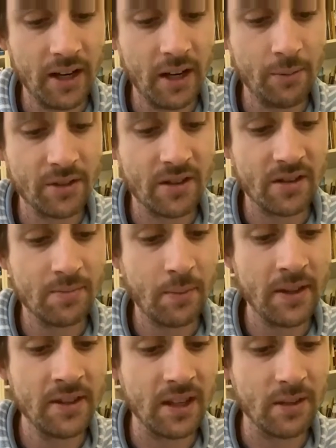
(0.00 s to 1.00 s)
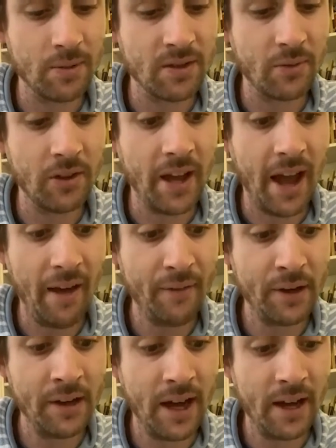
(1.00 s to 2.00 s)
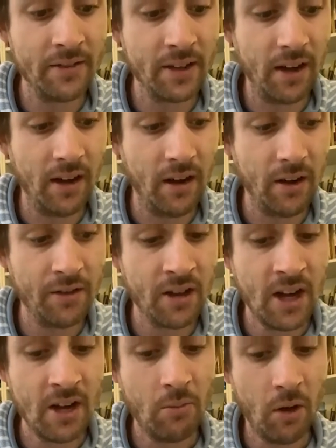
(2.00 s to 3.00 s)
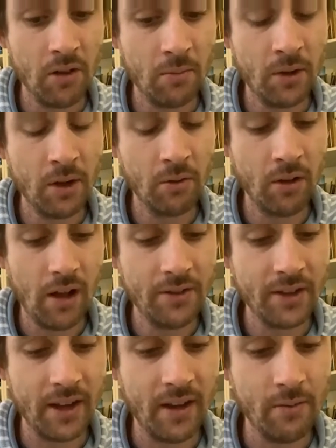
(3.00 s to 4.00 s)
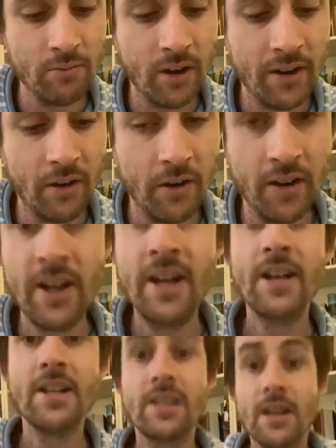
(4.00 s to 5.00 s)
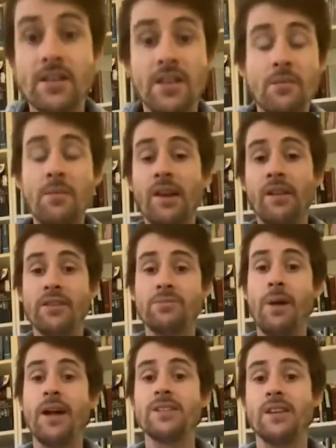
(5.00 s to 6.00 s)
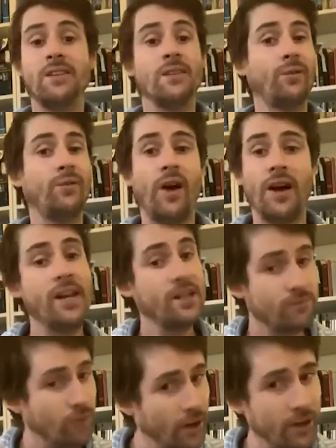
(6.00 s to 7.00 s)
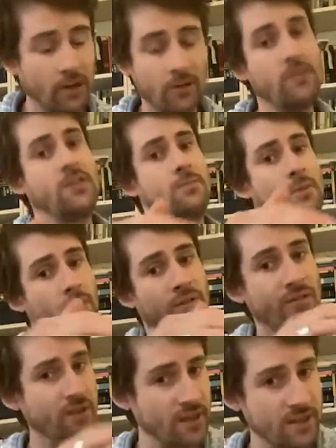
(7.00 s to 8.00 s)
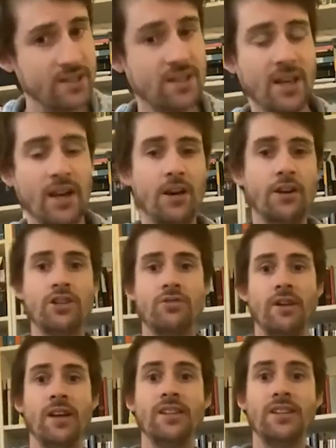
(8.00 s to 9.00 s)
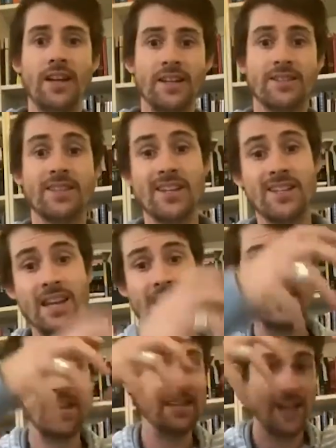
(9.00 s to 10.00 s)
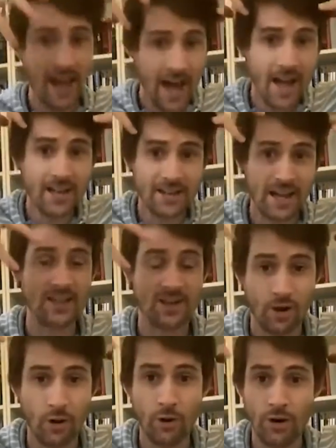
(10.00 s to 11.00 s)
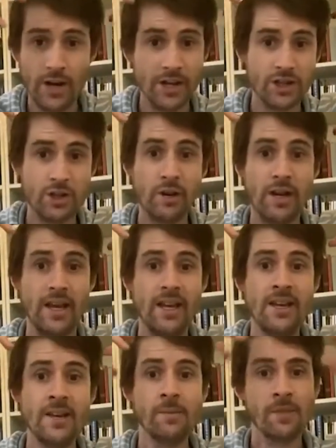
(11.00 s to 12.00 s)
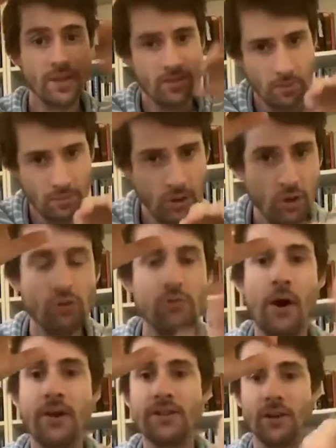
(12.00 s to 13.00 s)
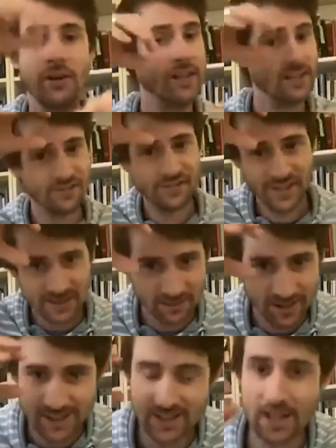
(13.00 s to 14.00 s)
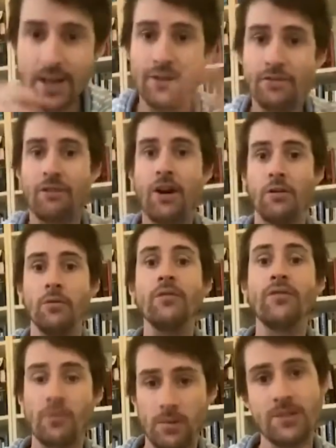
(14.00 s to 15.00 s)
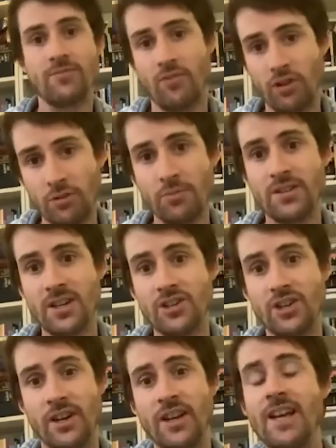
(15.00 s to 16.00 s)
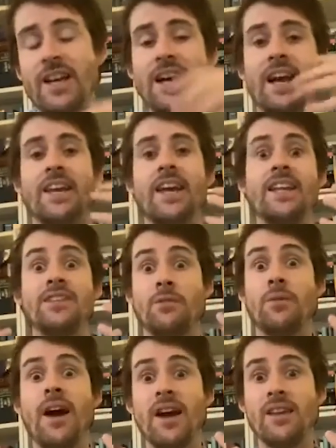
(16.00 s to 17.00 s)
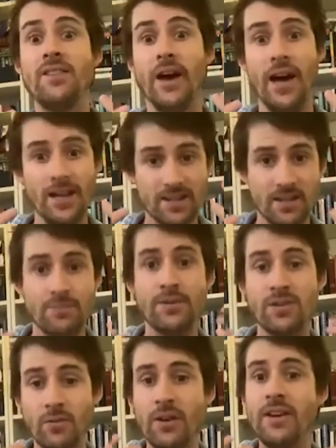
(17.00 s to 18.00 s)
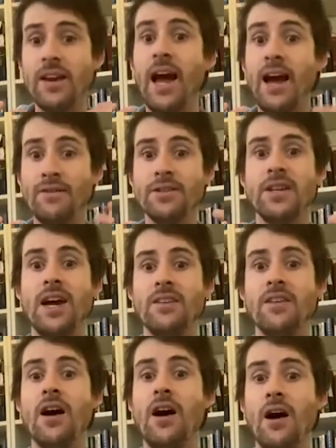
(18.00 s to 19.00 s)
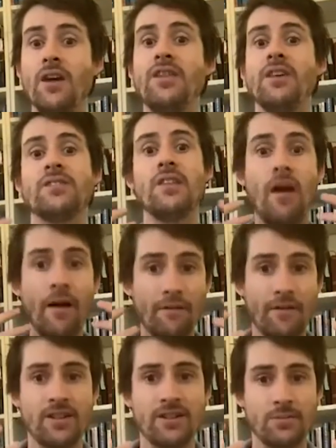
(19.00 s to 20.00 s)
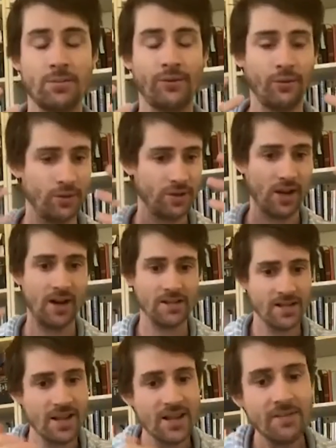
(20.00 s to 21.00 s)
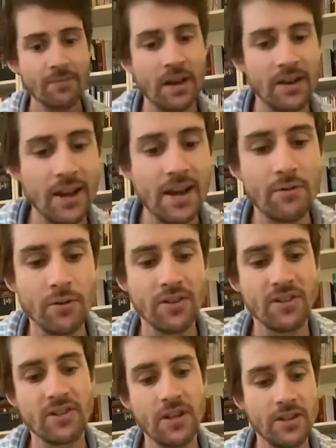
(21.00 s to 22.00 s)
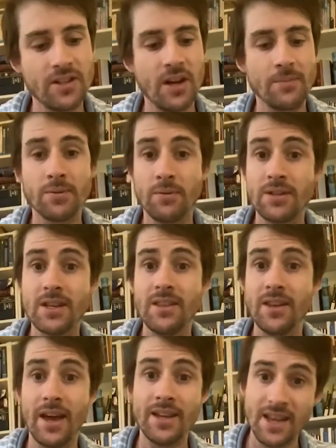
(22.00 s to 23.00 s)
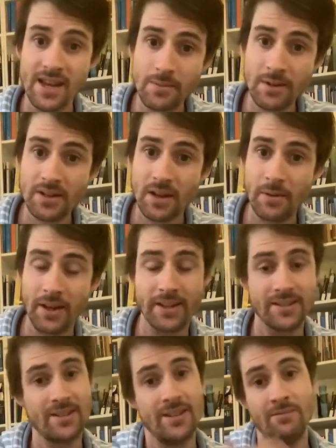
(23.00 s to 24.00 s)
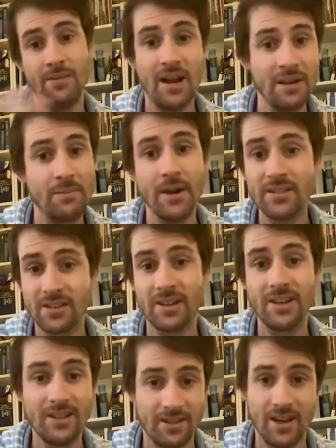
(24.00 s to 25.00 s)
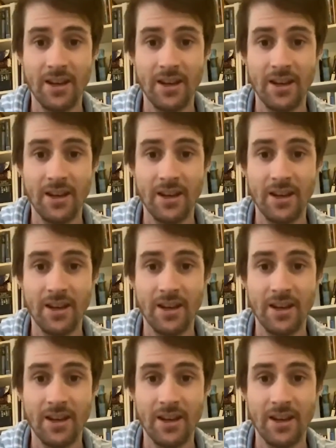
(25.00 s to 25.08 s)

and he was suspended between heaven and earth while the mule under him went on. So he's in the middle of this battle, in this fight. He's riding along his mule through these thick oak trees, and it says he's, his head gets caught in a tree the mule rides on. He's effectively dethroned from his royal position and he ends up hanging there. It says between heaven and earth. His life flashes before his eyes. And later on this, in the chapter, we see that his enemies come against him and basically